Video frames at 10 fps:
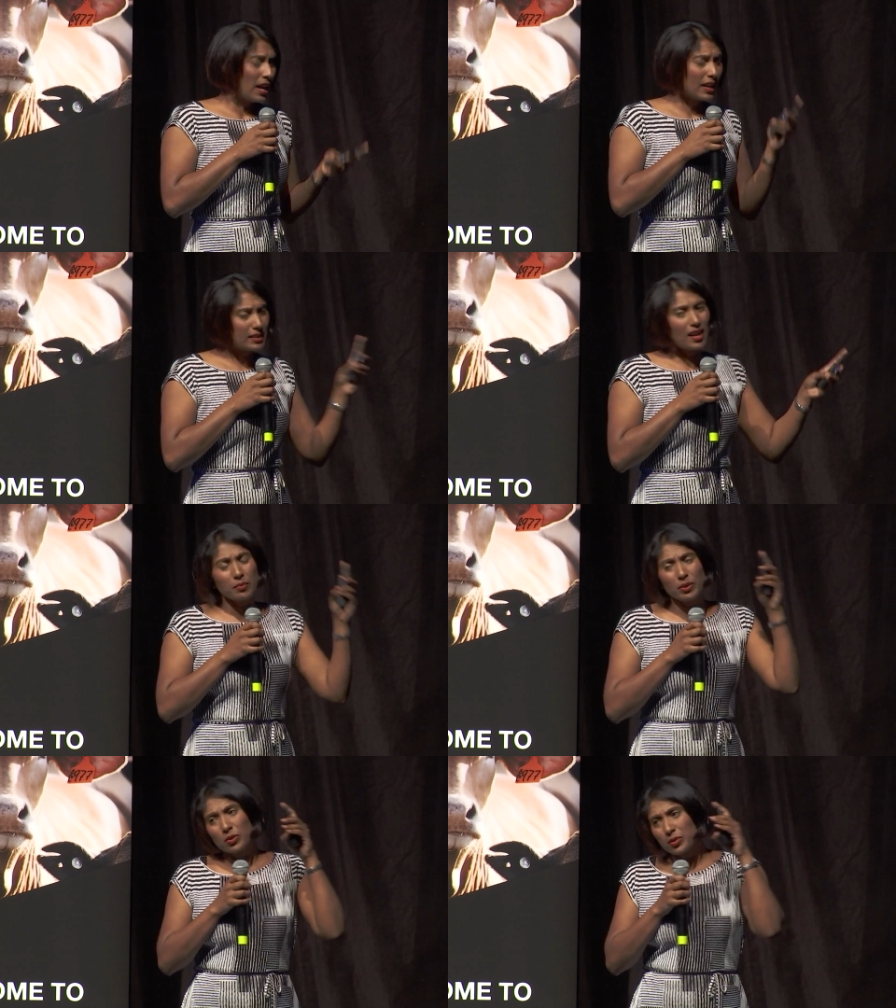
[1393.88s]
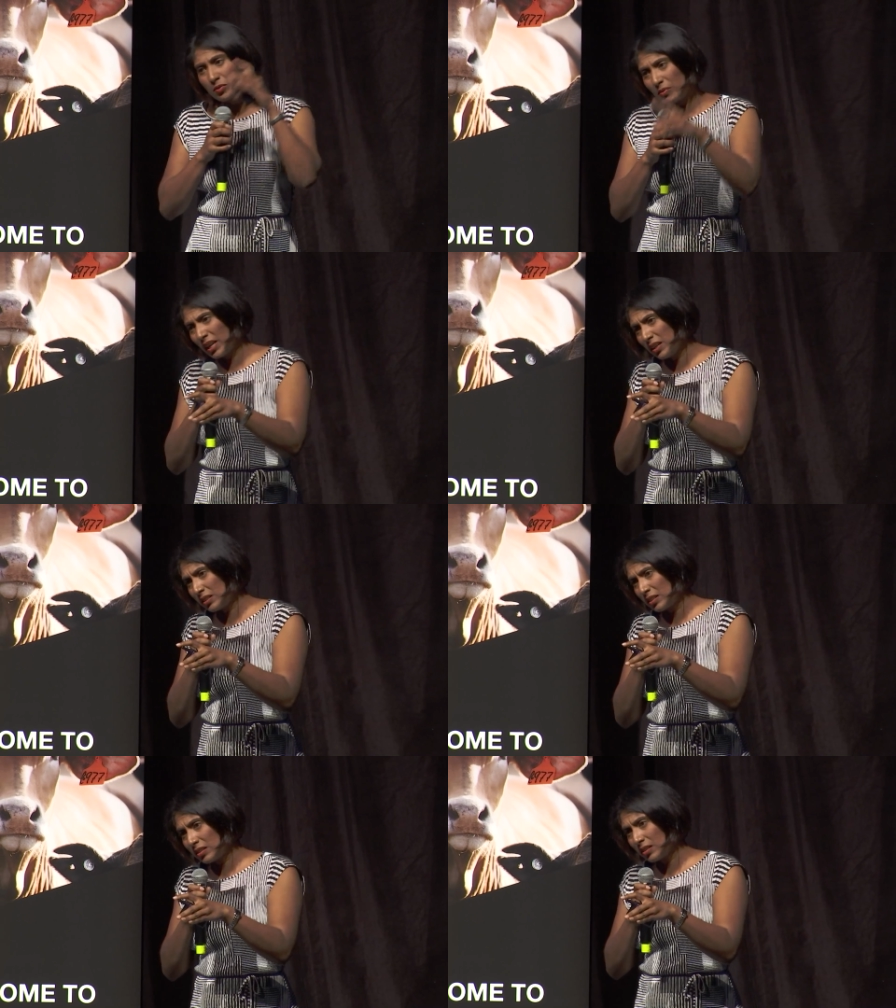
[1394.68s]
Is that because of
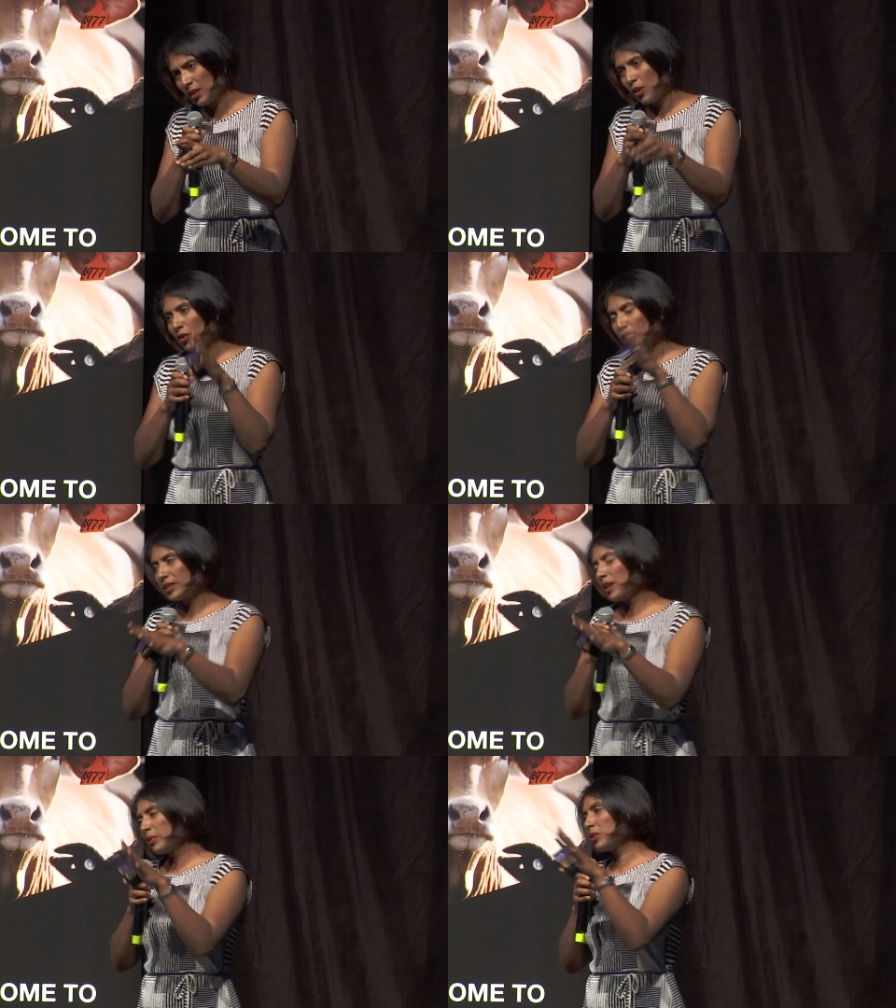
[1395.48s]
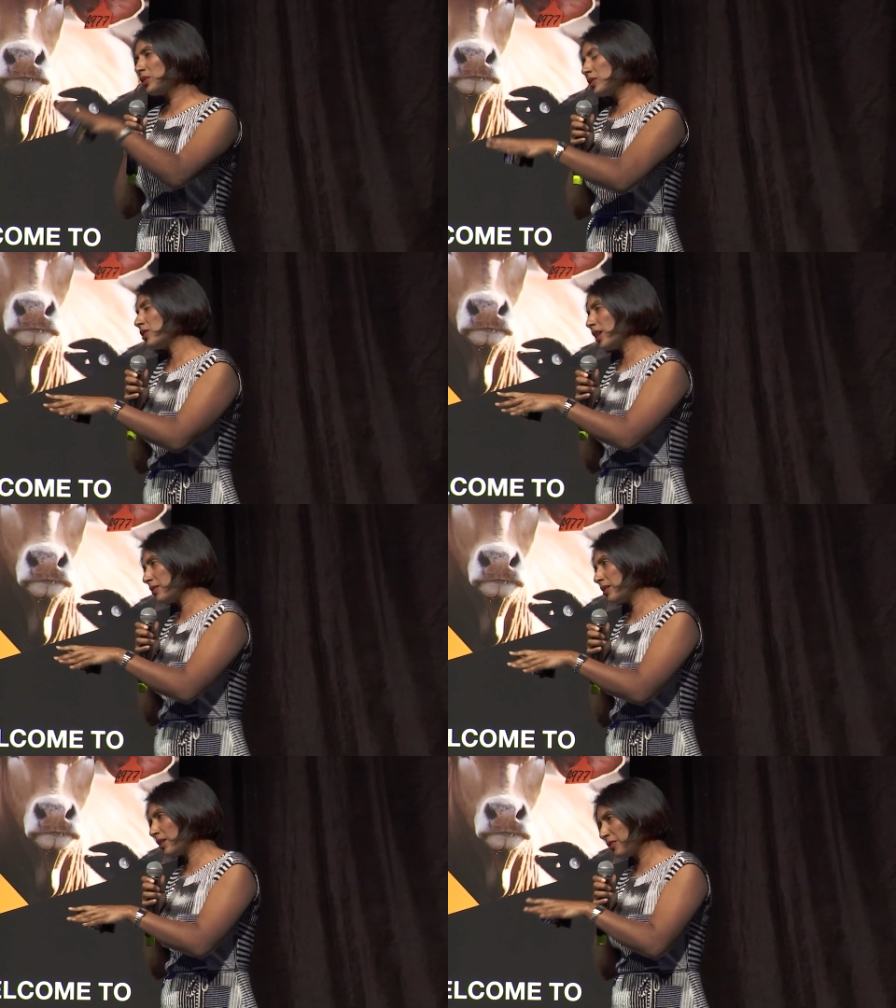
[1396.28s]
meat, or is that because they're not
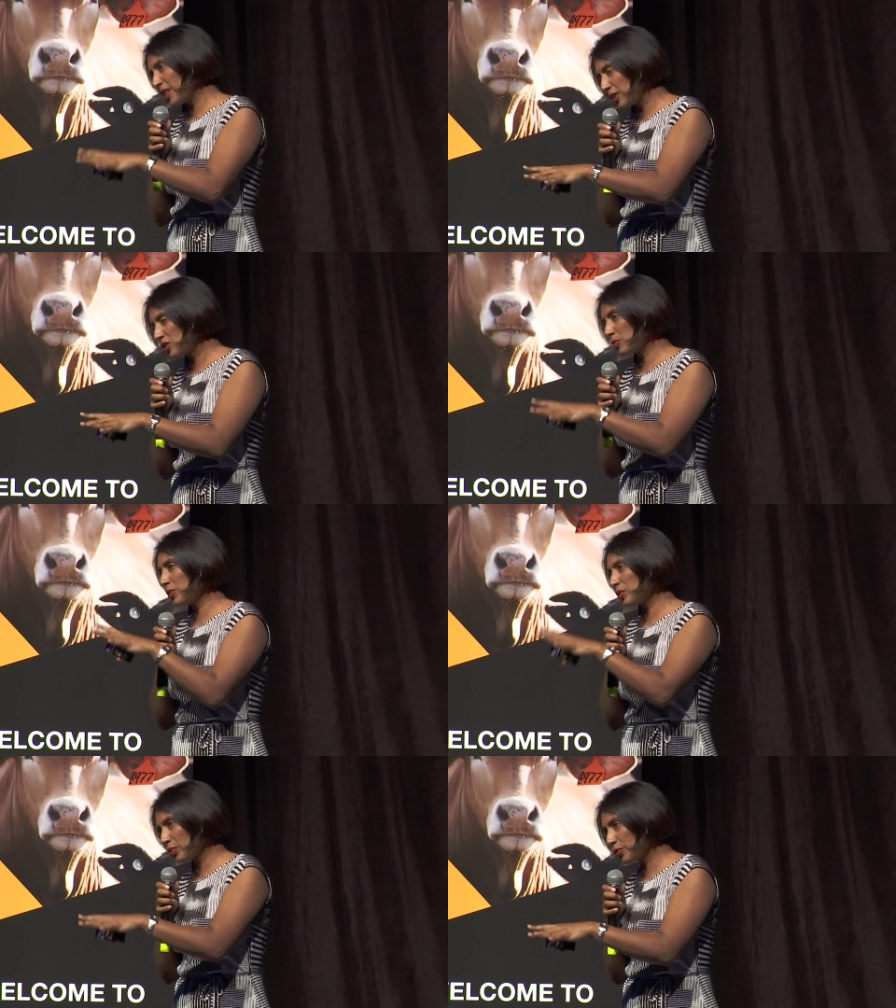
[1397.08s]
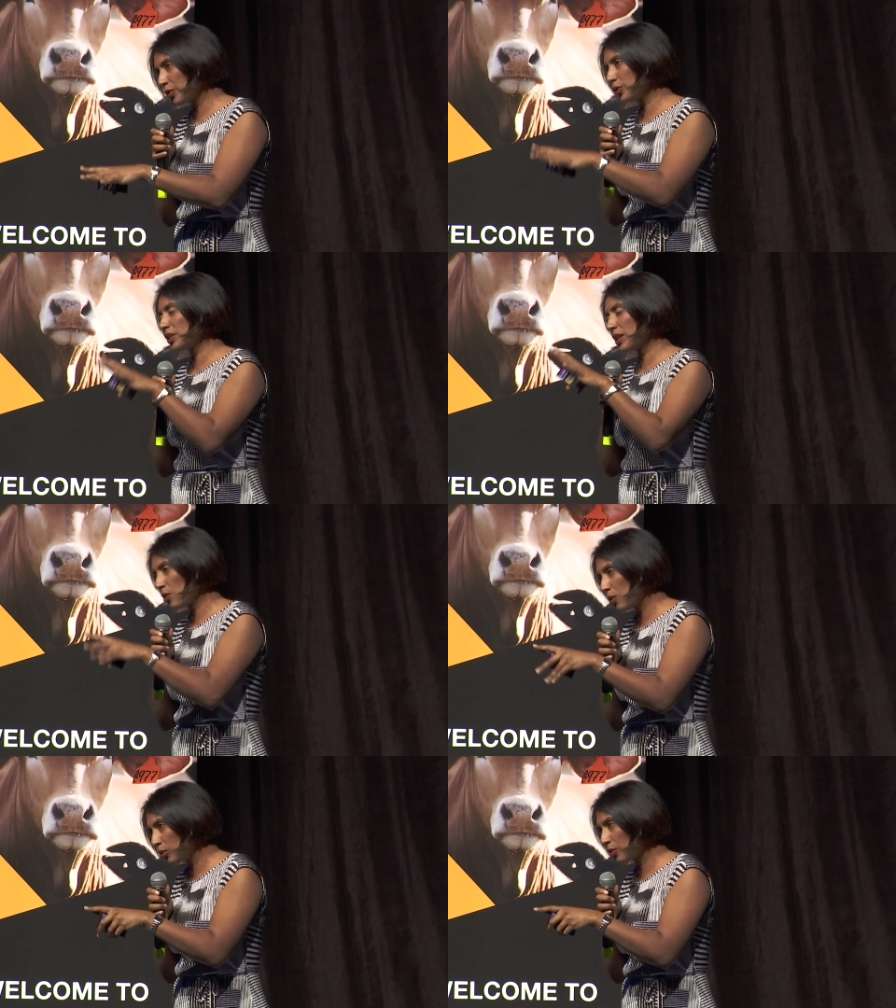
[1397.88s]
having enough vegetables and fruit and
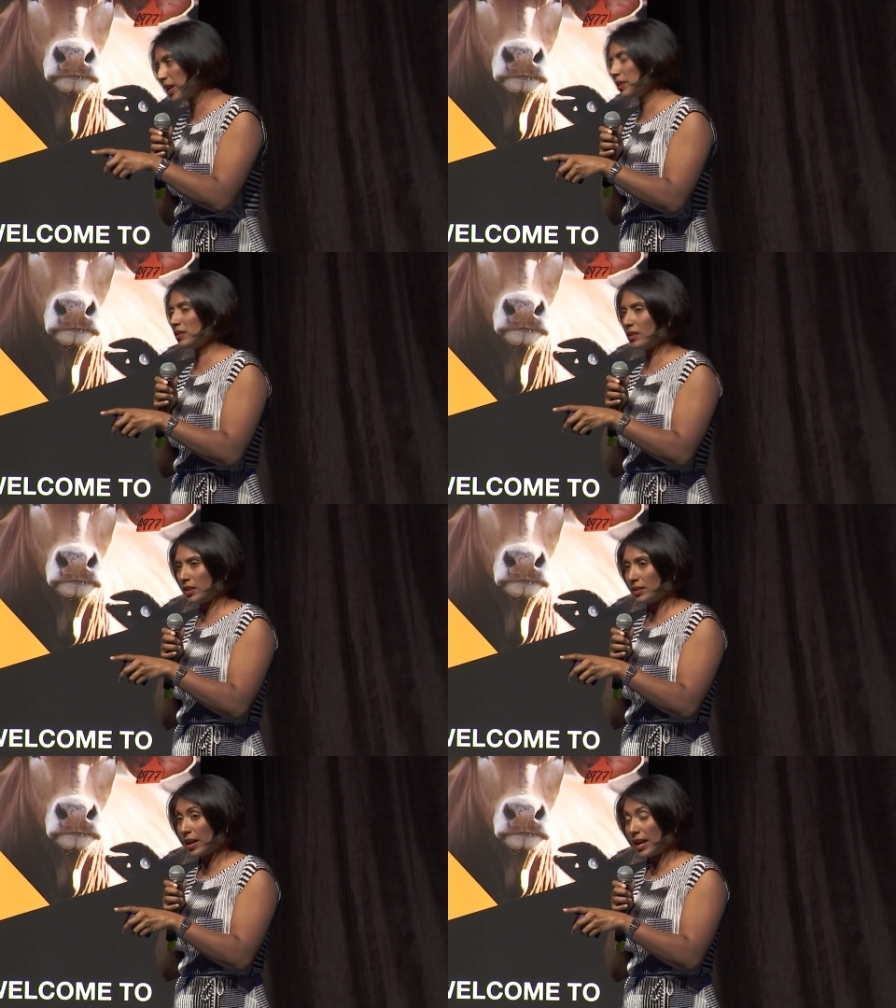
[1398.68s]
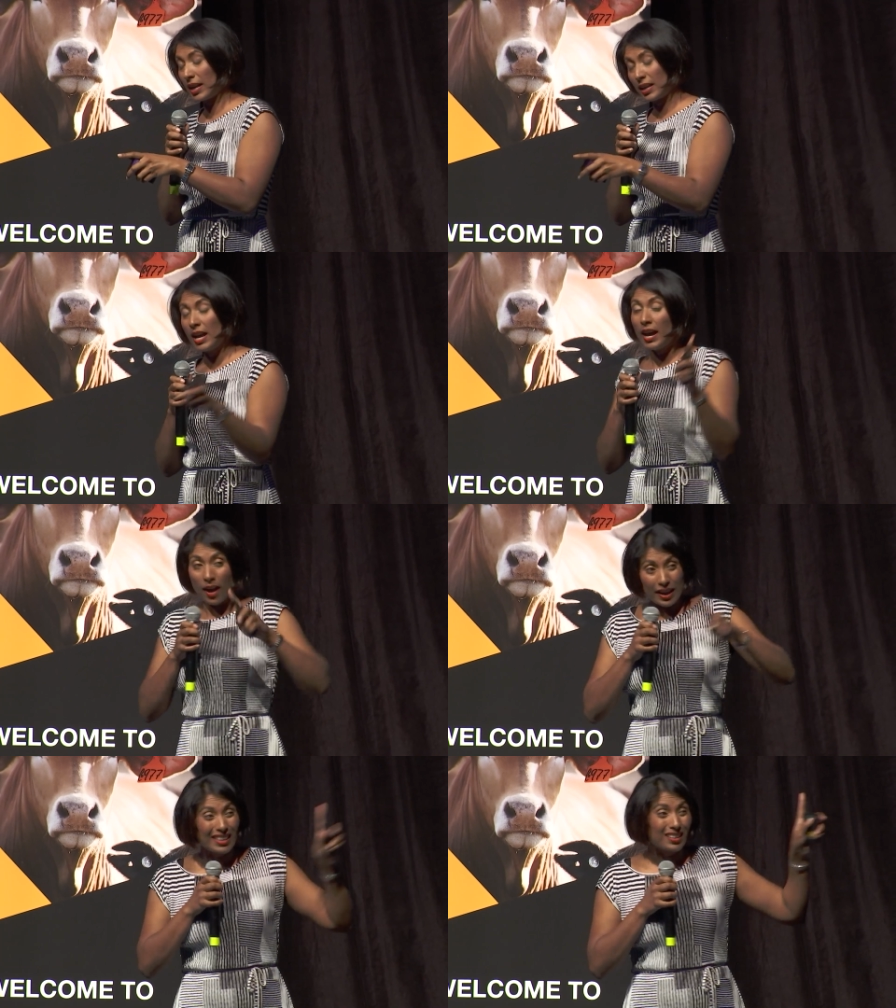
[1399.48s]
whole grains in their diet?
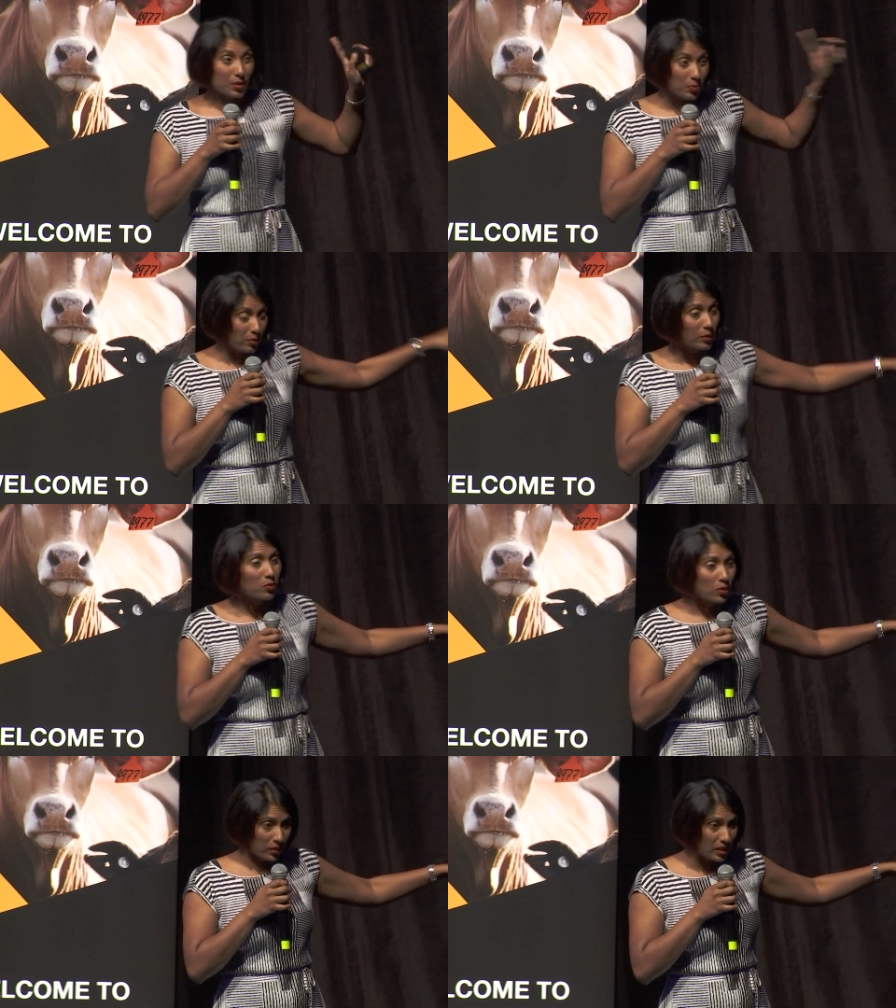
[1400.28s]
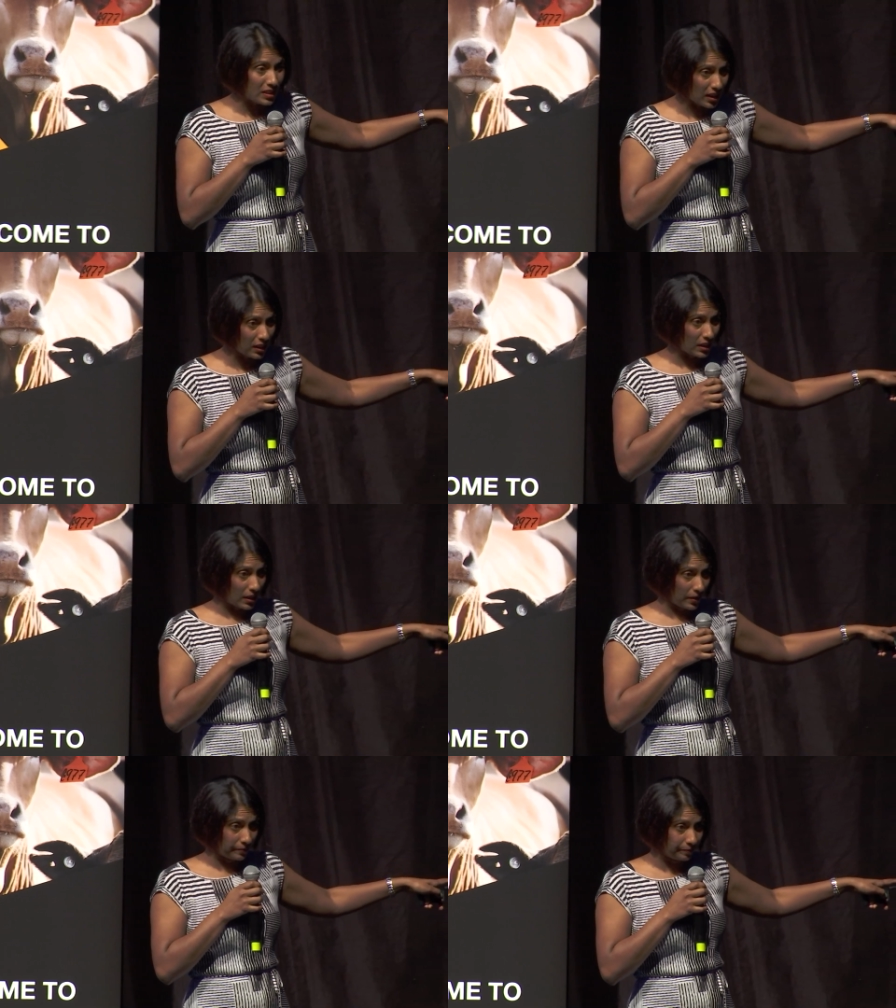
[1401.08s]
I think it's probably more of the second
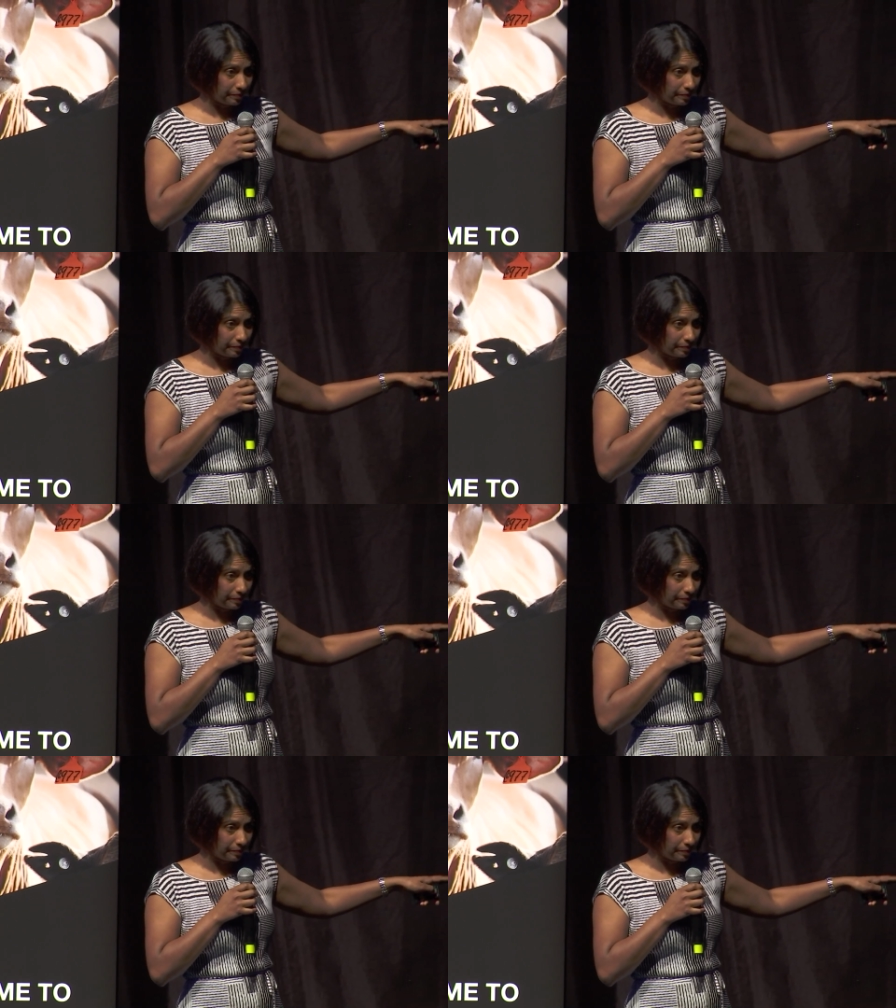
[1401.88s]
thing.